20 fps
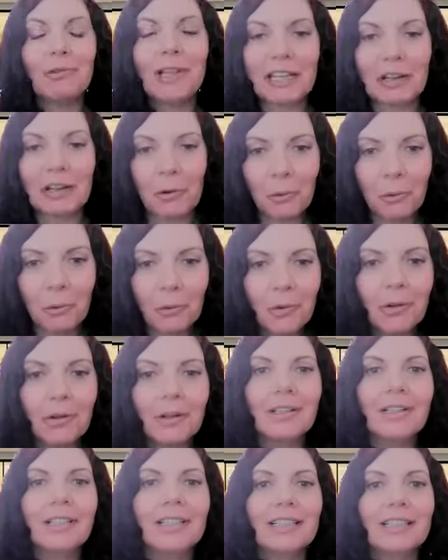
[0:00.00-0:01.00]
do like a
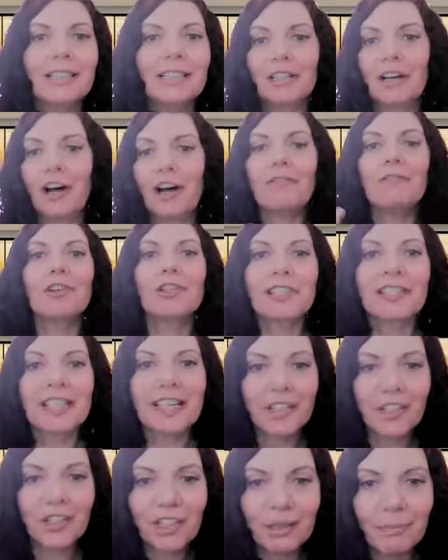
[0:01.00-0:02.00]
whole
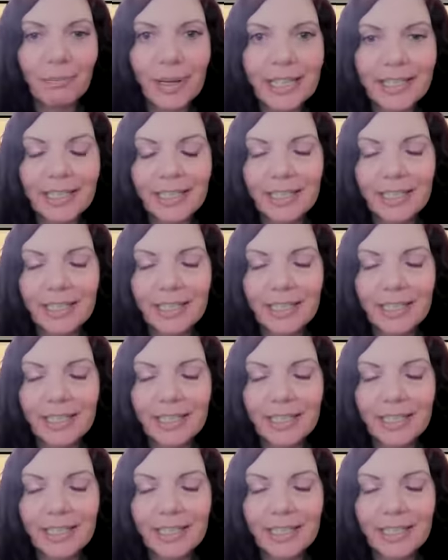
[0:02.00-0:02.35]
conversation